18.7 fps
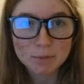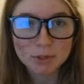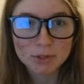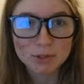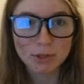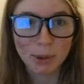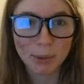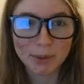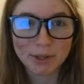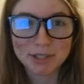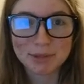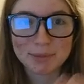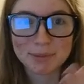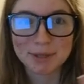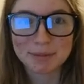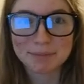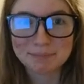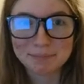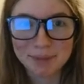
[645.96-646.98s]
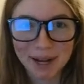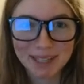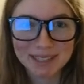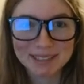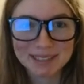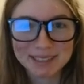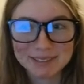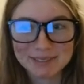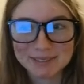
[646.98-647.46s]
it's going to be
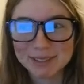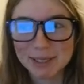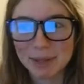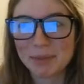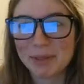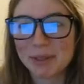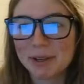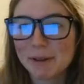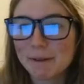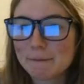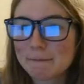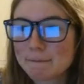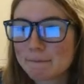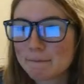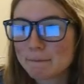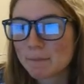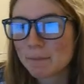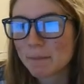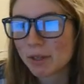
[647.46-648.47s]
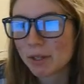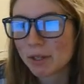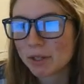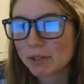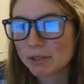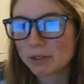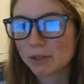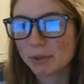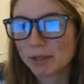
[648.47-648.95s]
positive something.
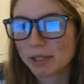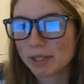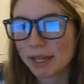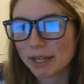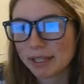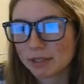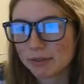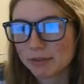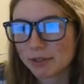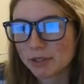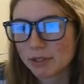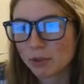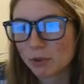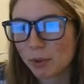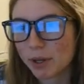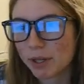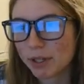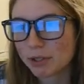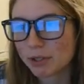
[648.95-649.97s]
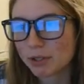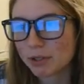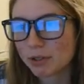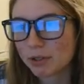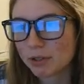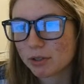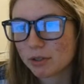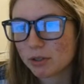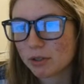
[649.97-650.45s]
So in the case of this
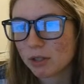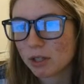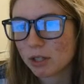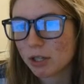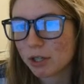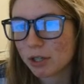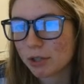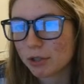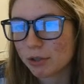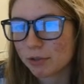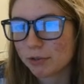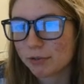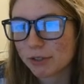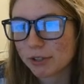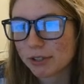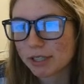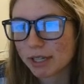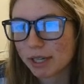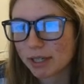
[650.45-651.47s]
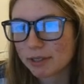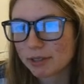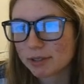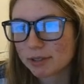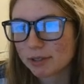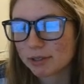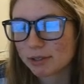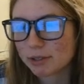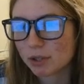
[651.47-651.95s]
equation, your
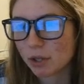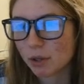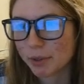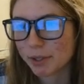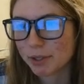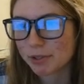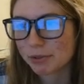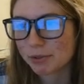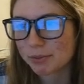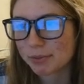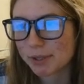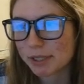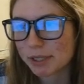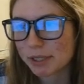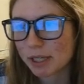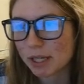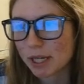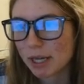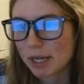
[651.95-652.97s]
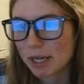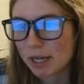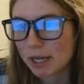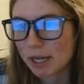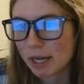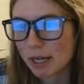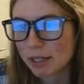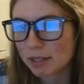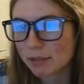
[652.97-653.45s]
vertex is going to be
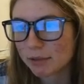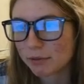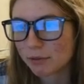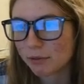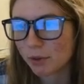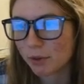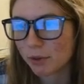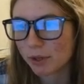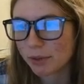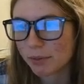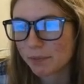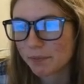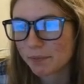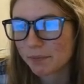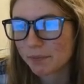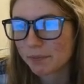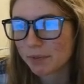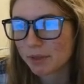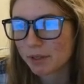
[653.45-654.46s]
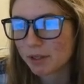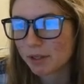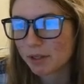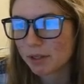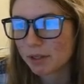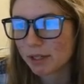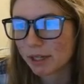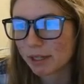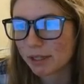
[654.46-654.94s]
negative 4,
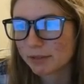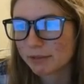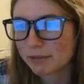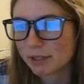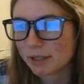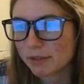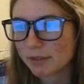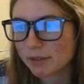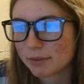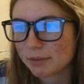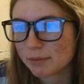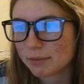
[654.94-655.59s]
negative 7.